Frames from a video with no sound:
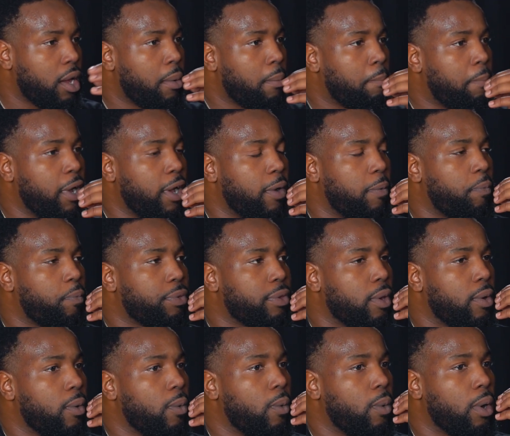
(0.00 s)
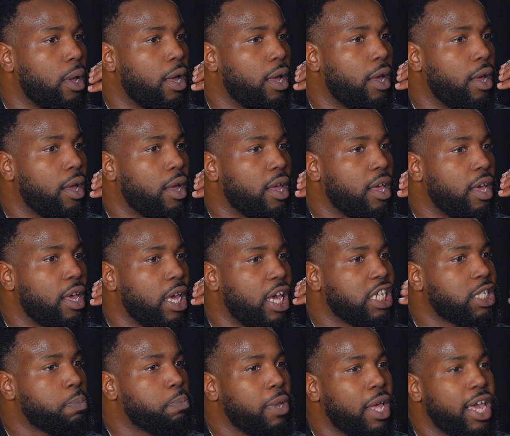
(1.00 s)
But
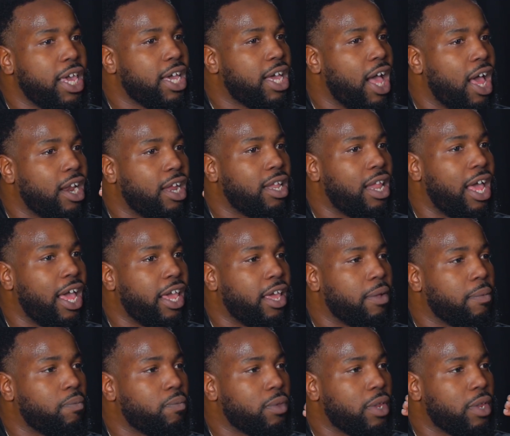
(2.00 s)
explain kind of like